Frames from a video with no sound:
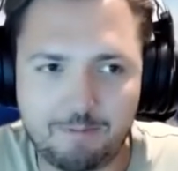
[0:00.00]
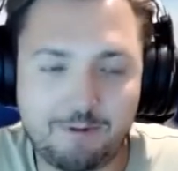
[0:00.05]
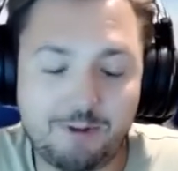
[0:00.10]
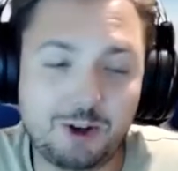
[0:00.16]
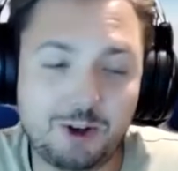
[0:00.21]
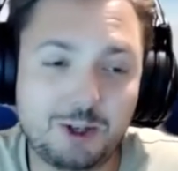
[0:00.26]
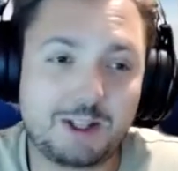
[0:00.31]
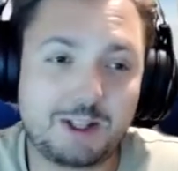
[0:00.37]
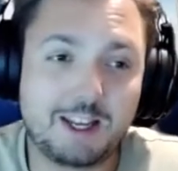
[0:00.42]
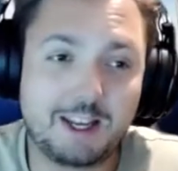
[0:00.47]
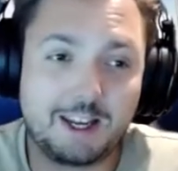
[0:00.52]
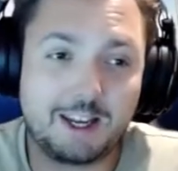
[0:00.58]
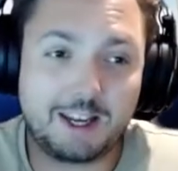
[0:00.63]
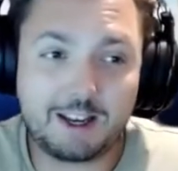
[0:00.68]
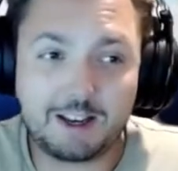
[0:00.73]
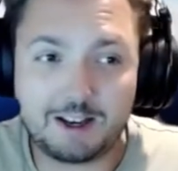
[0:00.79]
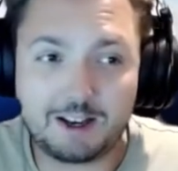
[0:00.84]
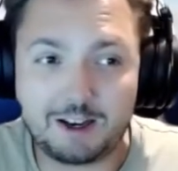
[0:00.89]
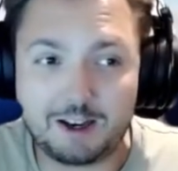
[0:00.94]

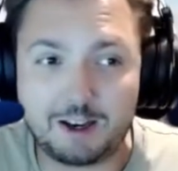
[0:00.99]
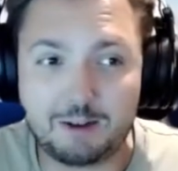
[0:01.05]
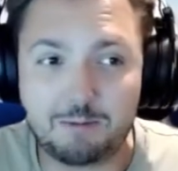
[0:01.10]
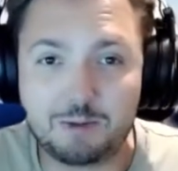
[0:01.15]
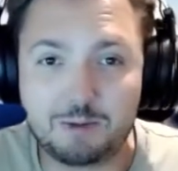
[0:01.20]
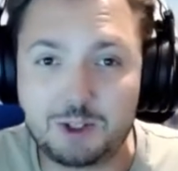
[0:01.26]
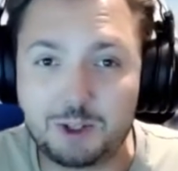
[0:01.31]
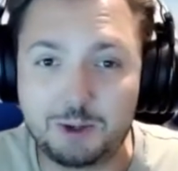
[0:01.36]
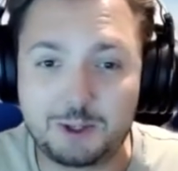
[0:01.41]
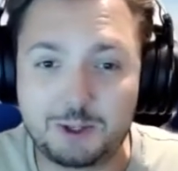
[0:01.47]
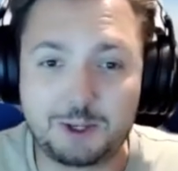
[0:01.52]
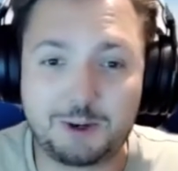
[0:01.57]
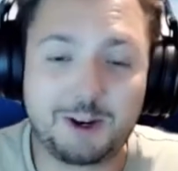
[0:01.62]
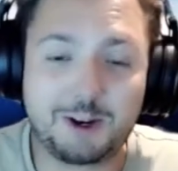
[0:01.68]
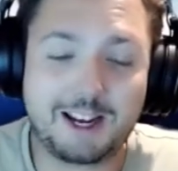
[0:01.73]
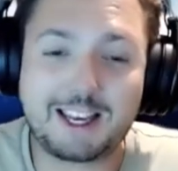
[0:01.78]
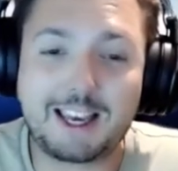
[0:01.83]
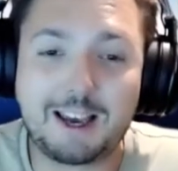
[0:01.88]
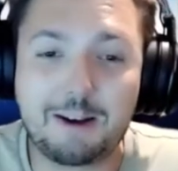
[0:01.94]
Firstly, I'm so
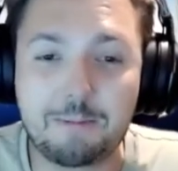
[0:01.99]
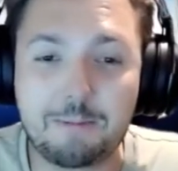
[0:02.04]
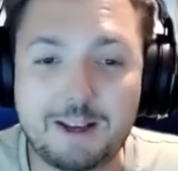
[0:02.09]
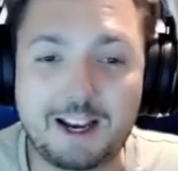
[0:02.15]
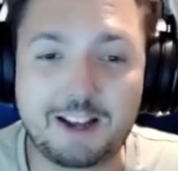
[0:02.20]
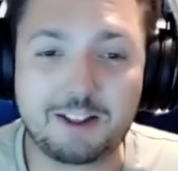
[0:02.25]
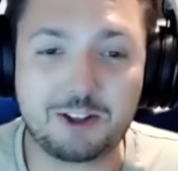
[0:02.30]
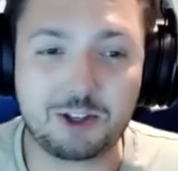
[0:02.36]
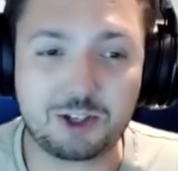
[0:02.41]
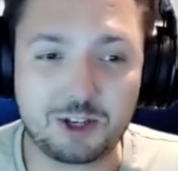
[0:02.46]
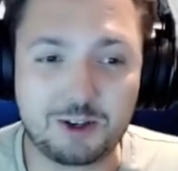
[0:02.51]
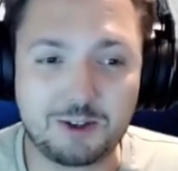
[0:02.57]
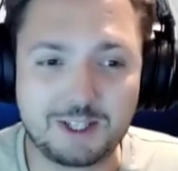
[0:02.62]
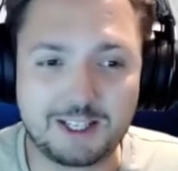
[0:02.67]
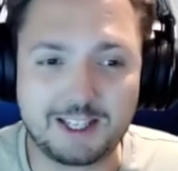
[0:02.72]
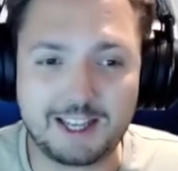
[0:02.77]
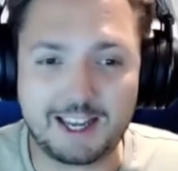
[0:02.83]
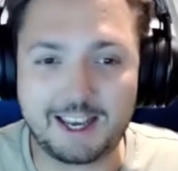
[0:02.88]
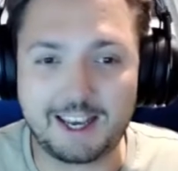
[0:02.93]
sorry I can't be at the show
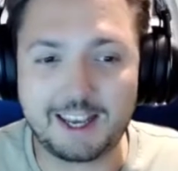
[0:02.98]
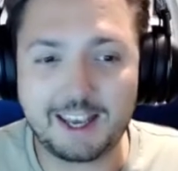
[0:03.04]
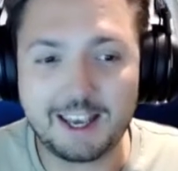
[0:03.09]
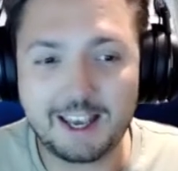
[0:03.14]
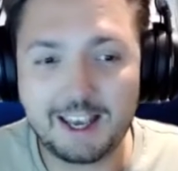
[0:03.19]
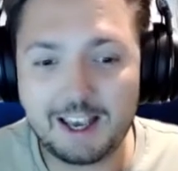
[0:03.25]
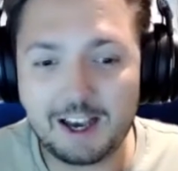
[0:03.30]
today.